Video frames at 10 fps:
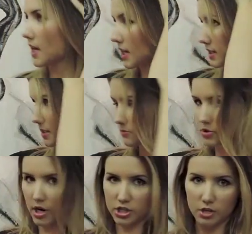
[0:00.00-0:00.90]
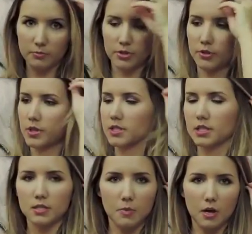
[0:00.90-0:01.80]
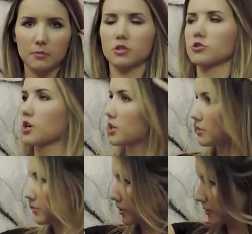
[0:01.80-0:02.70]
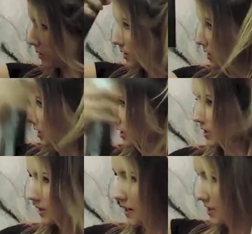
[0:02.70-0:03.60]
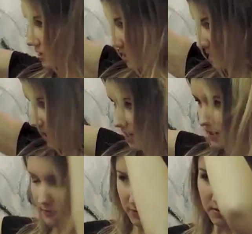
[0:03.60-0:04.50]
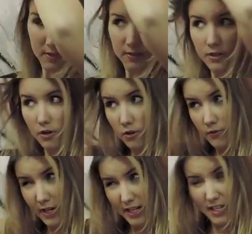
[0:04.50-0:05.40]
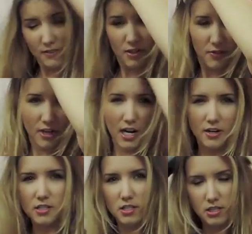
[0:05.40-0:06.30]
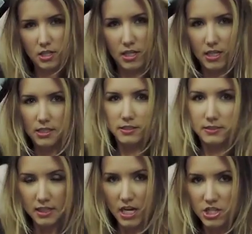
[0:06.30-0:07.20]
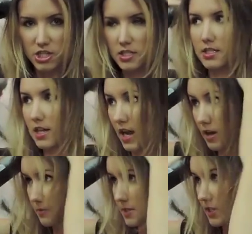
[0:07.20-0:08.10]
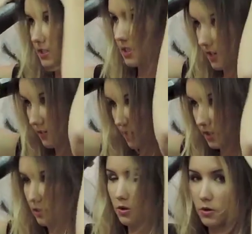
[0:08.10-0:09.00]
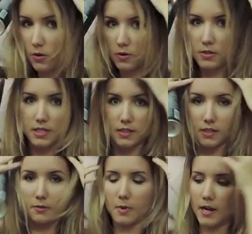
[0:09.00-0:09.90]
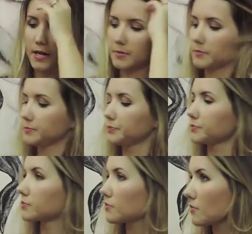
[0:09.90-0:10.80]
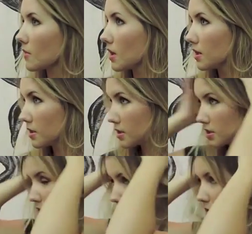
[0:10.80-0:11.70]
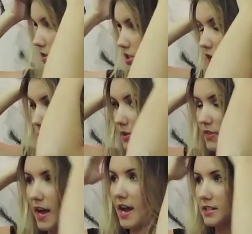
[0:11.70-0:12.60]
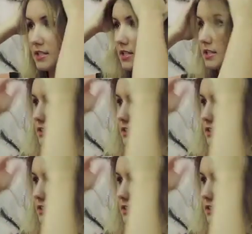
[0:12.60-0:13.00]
take some dry shampoo. This is a Paul Mitchell dry shampoo. I just kind of go over it. Even if your hair isn't dirty, it just helps it to give it a little hold and a little body. So we'll start with that.